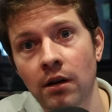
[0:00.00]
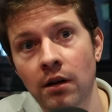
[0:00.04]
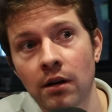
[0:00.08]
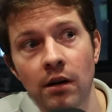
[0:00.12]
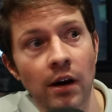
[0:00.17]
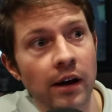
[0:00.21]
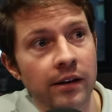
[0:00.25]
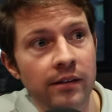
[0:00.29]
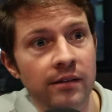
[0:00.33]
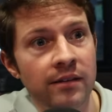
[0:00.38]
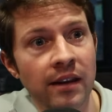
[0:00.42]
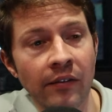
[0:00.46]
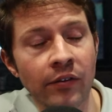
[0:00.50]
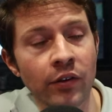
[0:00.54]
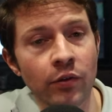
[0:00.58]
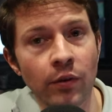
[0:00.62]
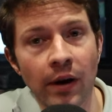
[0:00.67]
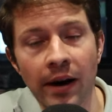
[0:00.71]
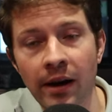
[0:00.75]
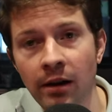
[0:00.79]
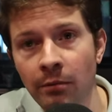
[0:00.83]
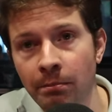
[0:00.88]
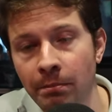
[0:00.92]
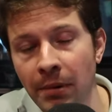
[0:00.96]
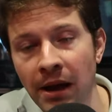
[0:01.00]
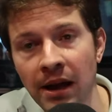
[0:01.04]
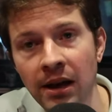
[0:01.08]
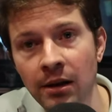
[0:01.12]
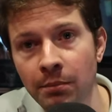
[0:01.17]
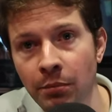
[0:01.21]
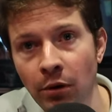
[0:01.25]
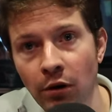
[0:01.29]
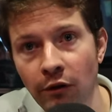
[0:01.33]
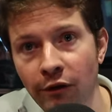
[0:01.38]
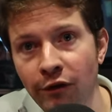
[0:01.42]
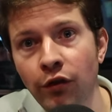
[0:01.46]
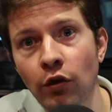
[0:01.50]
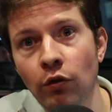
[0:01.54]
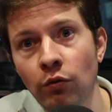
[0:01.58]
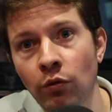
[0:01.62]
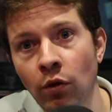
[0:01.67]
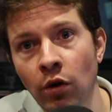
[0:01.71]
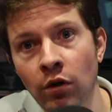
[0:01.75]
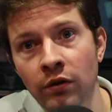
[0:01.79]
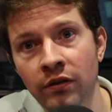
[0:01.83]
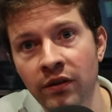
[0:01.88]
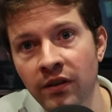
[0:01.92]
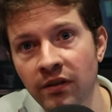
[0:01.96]
Like, David Raya barely put a foot
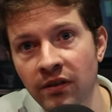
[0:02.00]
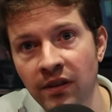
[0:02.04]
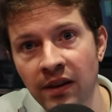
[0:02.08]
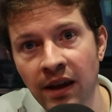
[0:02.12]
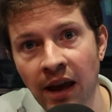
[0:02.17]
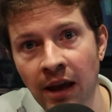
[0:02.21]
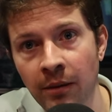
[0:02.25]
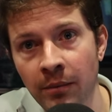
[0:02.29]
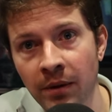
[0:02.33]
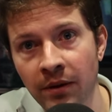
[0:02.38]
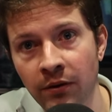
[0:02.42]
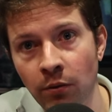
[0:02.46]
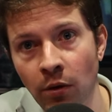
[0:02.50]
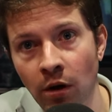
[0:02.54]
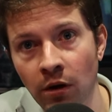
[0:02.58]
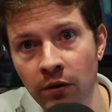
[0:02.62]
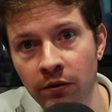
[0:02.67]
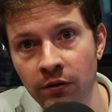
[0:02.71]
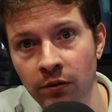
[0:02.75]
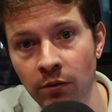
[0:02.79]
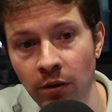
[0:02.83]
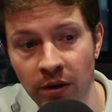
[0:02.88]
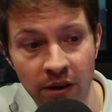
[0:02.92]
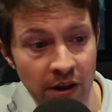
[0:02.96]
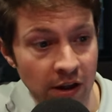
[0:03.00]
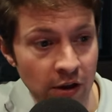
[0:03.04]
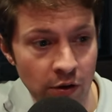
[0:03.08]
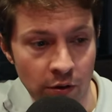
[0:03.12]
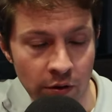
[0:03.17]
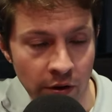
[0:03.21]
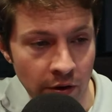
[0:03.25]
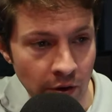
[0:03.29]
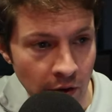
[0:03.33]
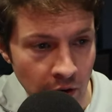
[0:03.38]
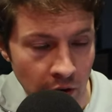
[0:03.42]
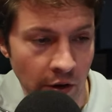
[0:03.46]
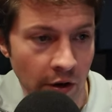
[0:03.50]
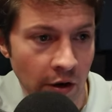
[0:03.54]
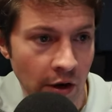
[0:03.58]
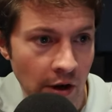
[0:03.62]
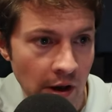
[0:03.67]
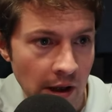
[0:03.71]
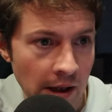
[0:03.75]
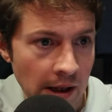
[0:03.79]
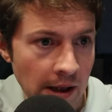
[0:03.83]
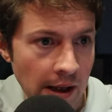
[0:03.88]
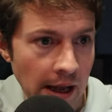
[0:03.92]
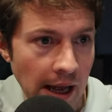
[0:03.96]
wrong since he came into Arsenal. I think you could look
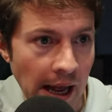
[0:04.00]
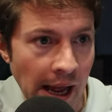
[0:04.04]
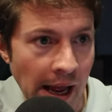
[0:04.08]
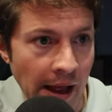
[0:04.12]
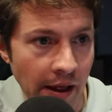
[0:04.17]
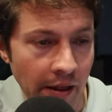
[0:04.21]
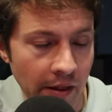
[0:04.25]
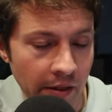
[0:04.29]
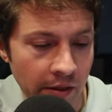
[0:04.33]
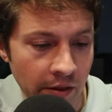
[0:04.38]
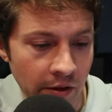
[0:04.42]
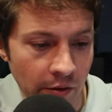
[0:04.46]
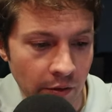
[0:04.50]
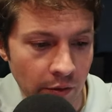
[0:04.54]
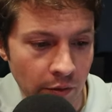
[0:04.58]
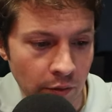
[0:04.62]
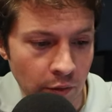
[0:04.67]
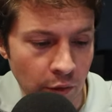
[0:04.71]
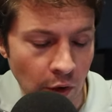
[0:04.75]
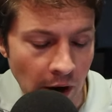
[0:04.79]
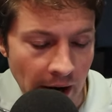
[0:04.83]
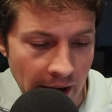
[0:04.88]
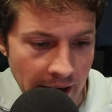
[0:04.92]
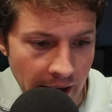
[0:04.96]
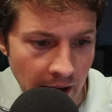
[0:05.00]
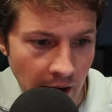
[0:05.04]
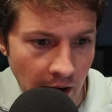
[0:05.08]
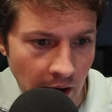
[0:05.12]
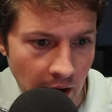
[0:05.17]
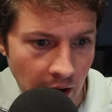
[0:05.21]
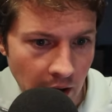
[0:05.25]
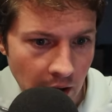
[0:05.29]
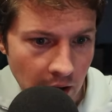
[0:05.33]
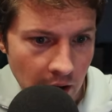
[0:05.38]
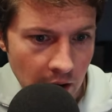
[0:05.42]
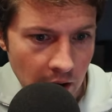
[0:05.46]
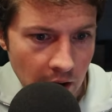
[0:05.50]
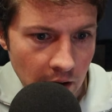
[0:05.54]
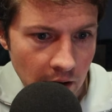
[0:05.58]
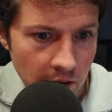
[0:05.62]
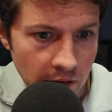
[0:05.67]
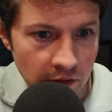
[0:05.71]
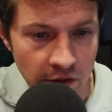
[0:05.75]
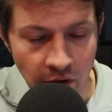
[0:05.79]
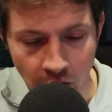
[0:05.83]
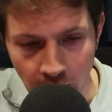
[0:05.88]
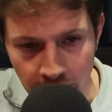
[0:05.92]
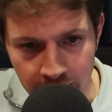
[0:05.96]
at the Raya
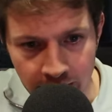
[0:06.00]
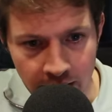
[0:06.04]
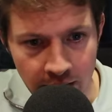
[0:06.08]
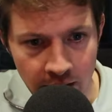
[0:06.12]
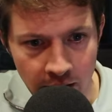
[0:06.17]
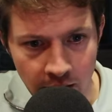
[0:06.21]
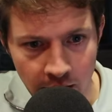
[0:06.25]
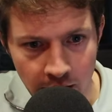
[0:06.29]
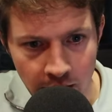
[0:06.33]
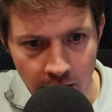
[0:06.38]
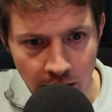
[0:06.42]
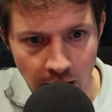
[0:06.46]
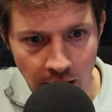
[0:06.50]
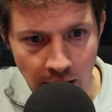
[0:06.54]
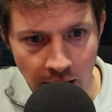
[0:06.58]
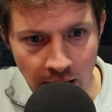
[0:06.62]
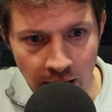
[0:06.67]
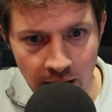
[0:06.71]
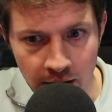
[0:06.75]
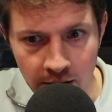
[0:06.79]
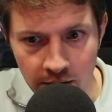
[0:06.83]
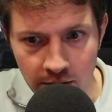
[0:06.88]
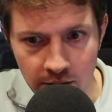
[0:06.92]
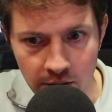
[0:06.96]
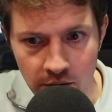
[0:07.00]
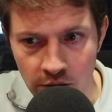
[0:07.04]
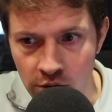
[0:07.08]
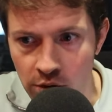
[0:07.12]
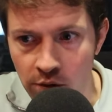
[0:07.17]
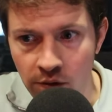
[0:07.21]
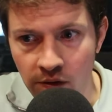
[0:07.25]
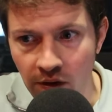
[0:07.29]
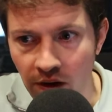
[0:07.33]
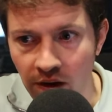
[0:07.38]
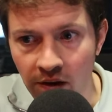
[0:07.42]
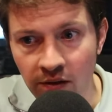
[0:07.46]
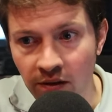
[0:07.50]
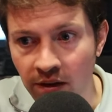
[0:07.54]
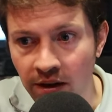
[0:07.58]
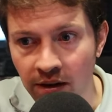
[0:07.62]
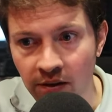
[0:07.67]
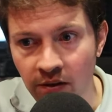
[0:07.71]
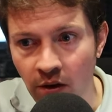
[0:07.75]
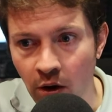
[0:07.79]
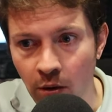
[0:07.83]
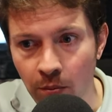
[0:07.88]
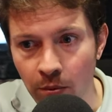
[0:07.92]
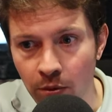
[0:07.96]
signing and use it as an
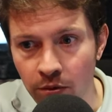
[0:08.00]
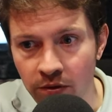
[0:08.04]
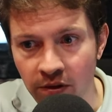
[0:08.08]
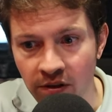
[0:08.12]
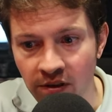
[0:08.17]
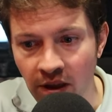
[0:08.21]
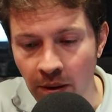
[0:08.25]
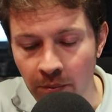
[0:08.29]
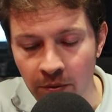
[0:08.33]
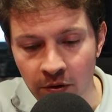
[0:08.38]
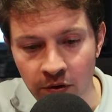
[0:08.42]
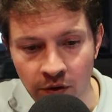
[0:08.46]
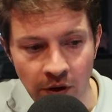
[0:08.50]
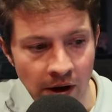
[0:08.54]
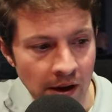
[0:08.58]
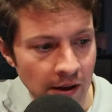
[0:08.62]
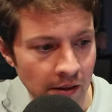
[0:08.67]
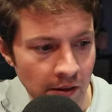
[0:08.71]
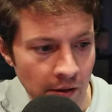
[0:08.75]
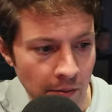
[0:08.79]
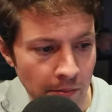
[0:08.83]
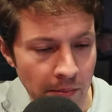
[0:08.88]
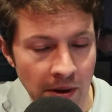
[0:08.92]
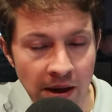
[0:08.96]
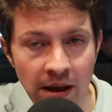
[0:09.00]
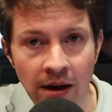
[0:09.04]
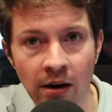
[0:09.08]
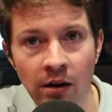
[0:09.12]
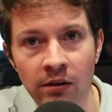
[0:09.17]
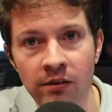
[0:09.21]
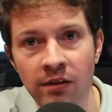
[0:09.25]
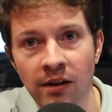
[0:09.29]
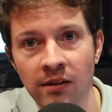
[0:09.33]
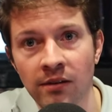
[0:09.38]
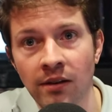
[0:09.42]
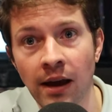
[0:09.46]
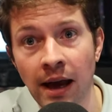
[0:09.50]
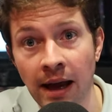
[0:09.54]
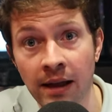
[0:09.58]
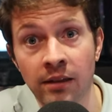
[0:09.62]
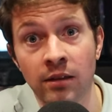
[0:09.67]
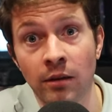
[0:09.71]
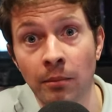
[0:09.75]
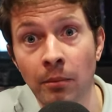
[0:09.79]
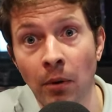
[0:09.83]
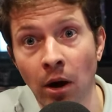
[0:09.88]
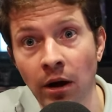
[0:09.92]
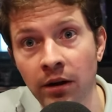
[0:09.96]
example to demonstrate that Mikel Arteta had
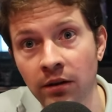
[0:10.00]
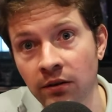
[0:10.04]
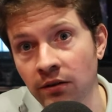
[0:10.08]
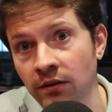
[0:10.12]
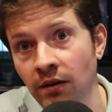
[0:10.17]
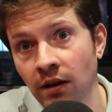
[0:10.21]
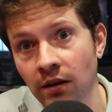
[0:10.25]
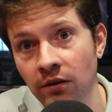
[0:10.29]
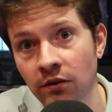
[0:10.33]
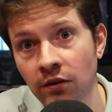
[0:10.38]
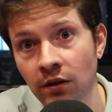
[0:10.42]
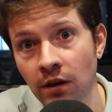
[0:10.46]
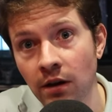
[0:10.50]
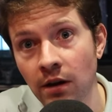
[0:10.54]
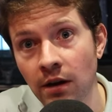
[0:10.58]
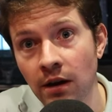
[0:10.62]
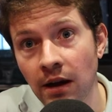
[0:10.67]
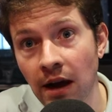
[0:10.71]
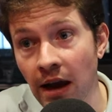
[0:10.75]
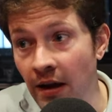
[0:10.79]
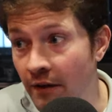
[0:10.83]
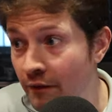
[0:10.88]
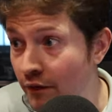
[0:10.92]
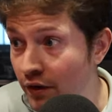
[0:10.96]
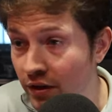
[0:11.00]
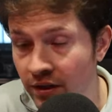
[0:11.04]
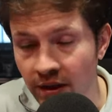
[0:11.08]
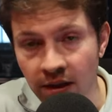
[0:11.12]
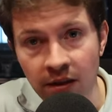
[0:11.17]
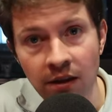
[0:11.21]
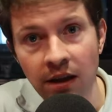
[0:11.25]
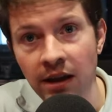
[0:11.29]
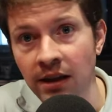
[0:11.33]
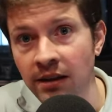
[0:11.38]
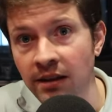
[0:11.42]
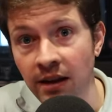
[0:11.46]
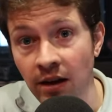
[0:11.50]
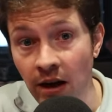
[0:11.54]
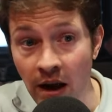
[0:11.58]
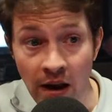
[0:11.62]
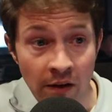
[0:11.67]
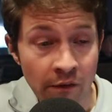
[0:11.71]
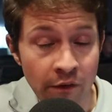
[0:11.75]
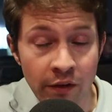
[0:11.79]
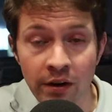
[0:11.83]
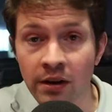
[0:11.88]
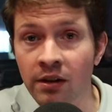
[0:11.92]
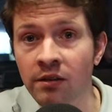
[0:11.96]
the Midas touch. Everything that he did,
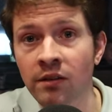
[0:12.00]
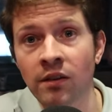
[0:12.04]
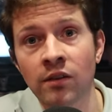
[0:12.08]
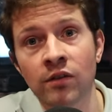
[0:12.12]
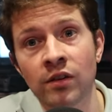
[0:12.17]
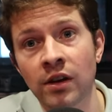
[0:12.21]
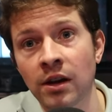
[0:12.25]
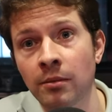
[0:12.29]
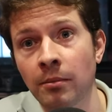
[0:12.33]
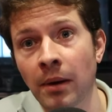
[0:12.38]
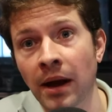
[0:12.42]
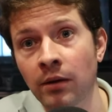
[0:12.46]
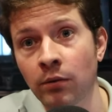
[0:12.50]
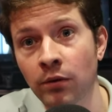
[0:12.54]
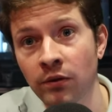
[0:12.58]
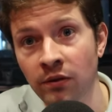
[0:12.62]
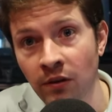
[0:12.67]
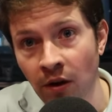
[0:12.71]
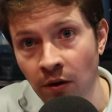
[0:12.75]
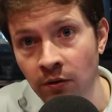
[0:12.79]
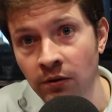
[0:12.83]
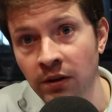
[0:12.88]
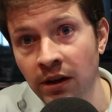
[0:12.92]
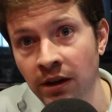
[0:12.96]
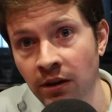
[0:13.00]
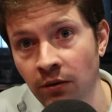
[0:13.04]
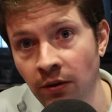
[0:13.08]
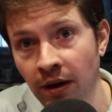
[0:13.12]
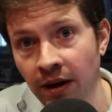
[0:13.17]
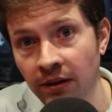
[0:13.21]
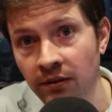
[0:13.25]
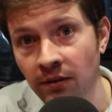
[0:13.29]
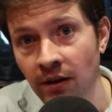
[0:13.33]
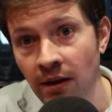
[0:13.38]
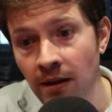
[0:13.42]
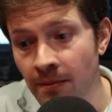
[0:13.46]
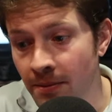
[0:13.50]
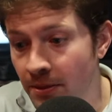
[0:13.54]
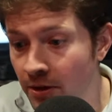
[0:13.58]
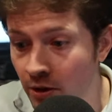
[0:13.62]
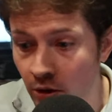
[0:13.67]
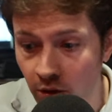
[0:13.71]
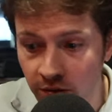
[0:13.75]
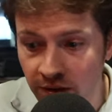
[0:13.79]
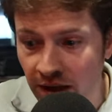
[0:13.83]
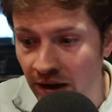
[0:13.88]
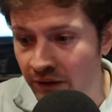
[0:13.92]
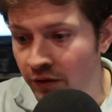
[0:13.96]
every decision he made was totally correct. You
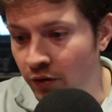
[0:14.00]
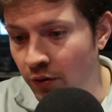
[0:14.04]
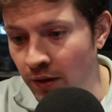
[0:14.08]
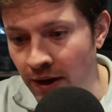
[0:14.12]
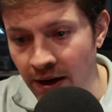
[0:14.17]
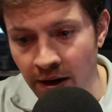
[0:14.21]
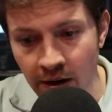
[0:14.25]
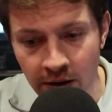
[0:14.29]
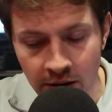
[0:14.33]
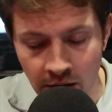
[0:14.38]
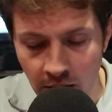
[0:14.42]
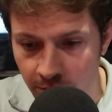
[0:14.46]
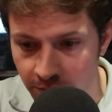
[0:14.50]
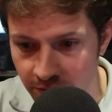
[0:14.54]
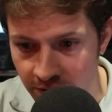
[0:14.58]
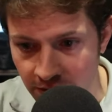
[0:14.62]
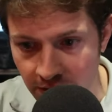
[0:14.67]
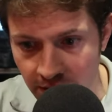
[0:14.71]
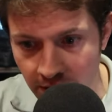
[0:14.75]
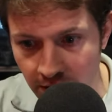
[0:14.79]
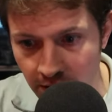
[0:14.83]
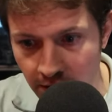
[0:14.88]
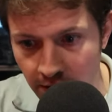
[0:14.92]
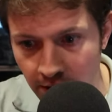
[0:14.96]
got David Raya, comes in.